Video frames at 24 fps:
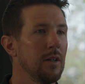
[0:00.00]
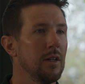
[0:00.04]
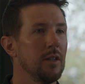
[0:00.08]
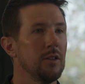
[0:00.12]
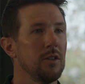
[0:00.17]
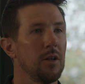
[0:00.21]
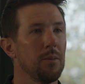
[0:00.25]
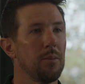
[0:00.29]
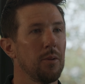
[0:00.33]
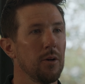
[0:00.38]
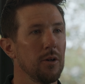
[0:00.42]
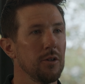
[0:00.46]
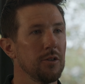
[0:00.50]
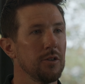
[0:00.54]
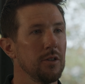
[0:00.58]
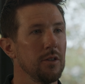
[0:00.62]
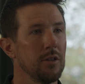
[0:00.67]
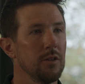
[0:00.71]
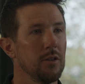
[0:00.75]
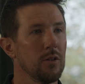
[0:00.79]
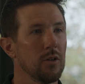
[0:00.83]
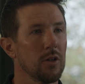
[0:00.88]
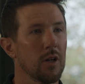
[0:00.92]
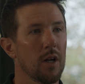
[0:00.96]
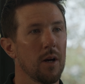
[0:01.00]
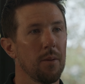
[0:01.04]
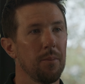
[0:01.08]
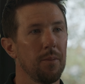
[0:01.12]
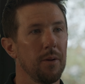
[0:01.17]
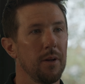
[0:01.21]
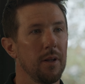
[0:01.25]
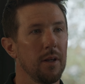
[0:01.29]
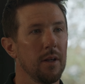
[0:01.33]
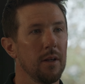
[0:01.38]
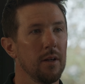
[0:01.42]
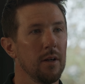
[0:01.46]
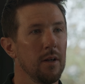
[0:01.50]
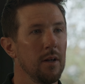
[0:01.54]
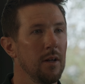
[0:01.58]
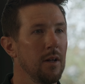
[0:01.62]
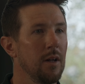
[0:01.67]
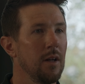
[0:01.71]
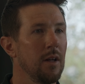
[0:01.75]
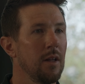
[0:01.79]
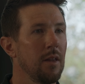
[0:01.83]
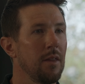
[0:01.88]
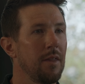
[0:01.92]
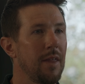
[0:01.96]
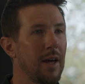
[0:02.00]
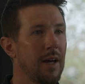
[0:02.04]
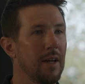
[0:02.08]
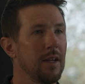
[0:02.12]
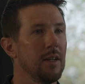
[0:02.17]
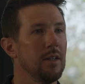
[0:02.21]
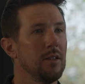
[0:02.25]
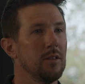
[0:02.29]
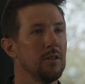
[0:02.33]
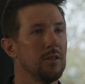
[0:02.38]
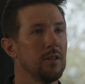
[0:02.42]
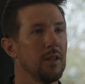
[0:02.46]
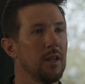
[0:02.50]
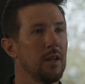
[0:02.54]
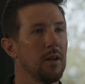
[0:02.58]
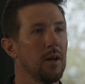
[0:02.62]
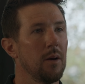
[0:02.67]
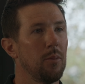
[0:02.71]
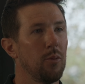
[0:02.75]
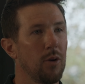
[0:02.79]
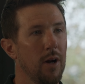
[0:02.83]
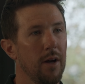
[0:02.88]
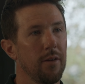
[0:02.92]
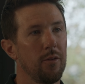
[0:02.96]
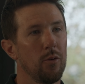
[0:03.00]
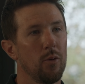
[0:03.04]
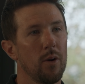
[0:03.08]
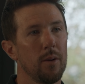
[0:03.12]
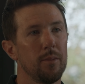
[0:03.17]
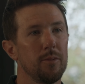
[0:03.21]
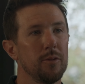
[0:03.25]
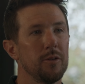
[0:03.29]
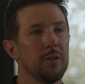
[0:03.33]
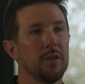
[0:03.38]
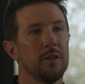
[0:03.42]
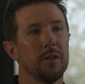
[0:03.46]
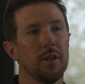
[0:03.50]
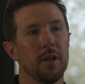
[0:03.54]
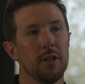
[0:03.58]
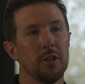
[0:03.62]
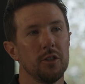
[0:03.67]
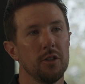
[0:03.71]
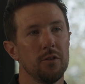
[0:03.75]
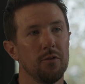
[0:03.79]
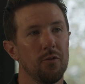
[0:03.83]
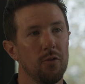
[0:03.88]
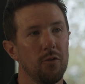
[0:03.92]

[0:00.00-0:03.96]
is a person, company that is a private representation